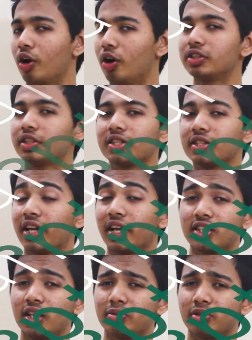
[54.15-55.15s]
Logic is an
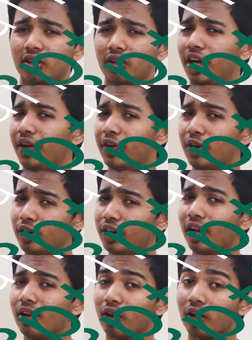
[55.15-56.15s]
exception that we don't
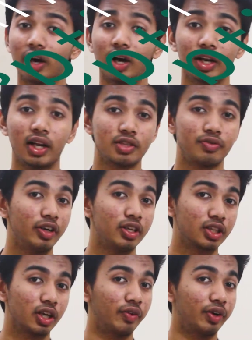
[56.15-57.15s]
tell you unless we
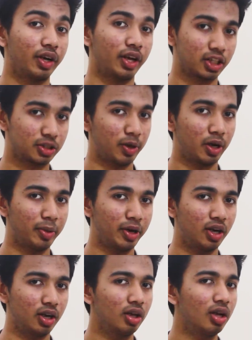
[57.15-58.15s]
discover it
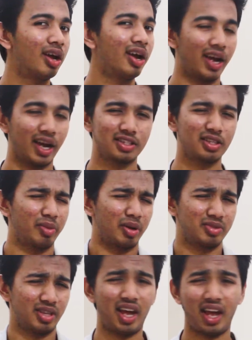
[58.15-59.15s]
experimentally and
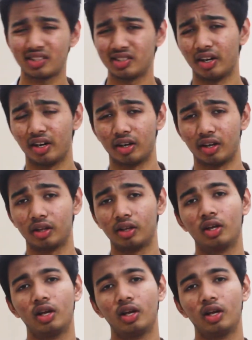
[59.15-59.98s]
sometimes accidentally.